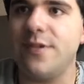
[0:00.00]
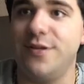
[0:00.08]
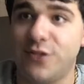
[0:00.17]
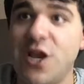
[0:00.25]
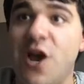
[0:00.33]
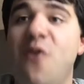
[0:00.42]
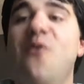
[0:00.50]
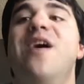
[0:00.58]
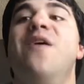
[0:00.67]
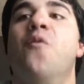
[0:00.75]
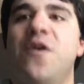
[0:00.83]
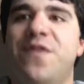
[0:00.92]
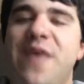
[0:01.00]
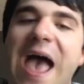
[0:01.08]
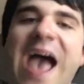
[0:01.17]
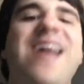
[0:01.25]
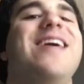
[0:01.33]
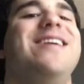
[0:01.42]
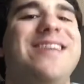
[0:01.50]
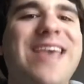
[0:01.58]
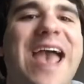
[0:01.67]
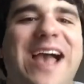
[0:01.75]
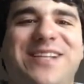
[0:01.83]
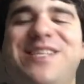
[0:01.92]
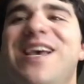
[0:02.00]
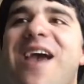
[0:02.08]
So, with that, yes.